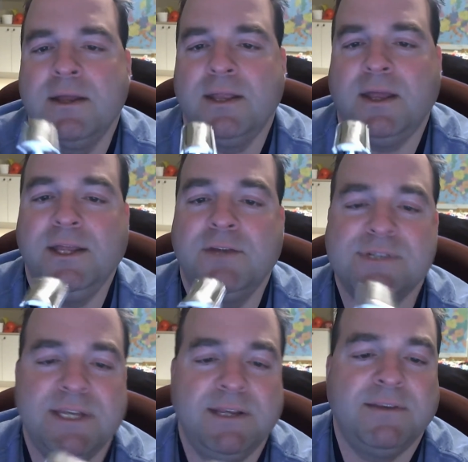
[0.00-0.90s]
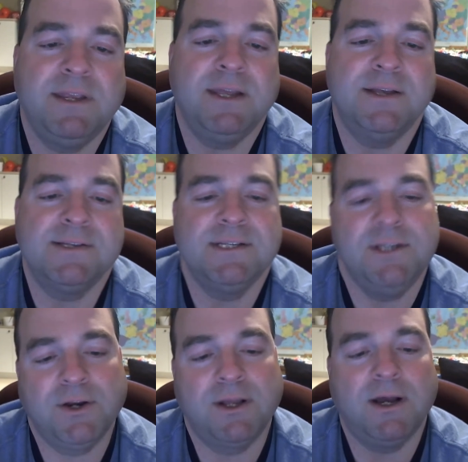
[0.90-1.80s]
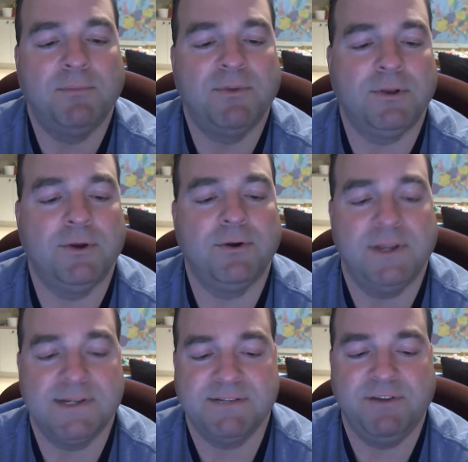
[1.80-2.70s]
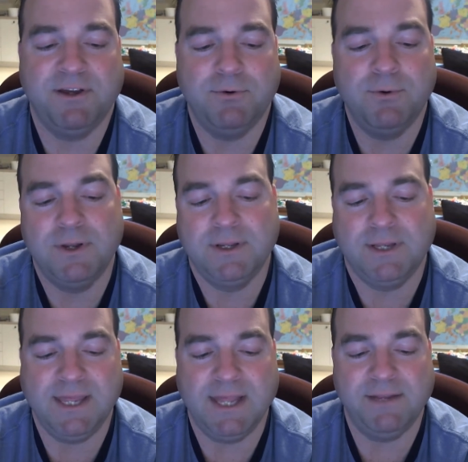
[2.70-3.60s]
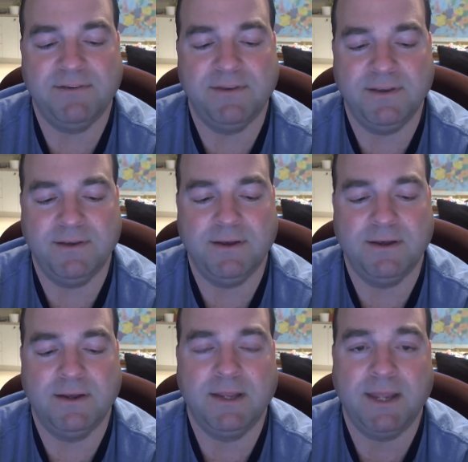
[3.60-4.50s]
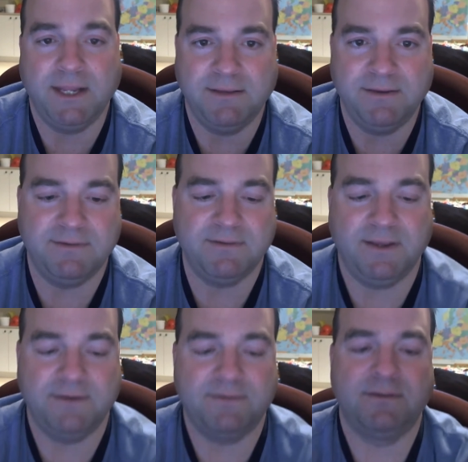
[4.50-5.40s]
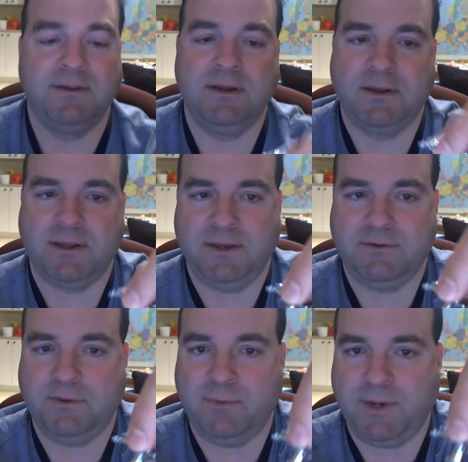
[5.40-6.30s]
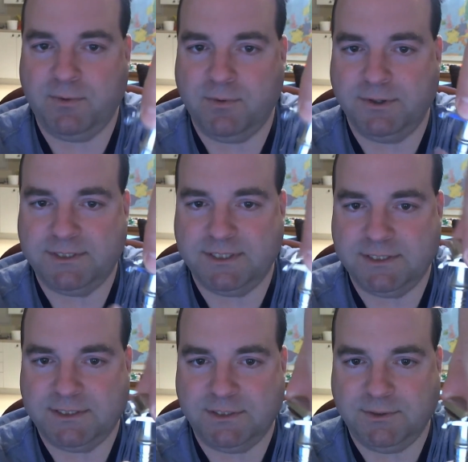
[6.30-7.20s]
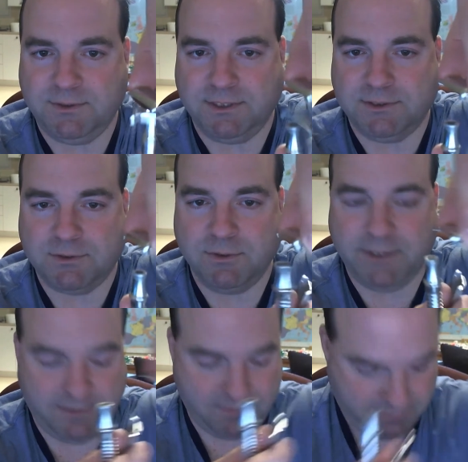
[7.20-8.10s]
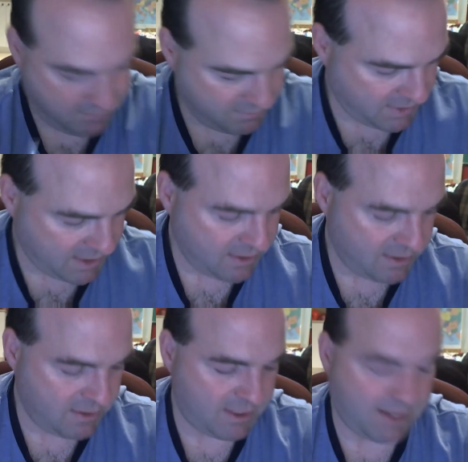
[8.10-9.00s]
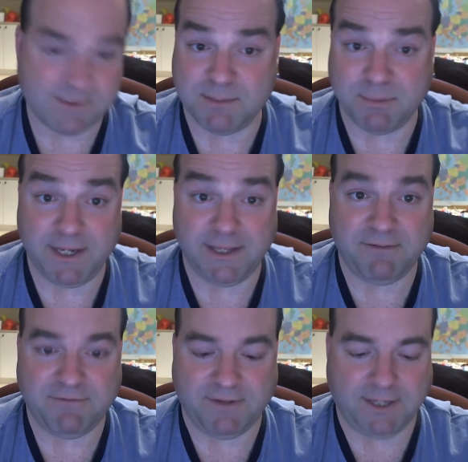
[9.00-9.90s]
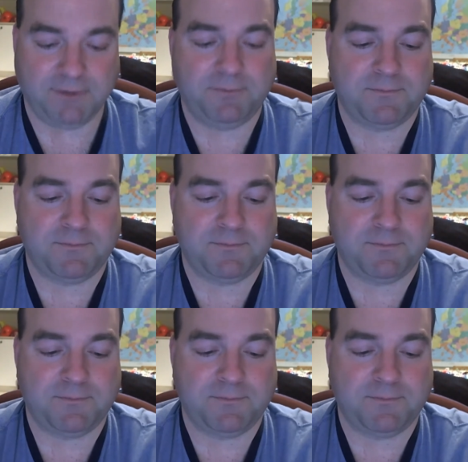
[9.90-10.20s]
Now the interesting thing is, and you're going to come to learn this if you get into any of these things. Okay, so the way it works is you unscrew it. That was the blade that fell out.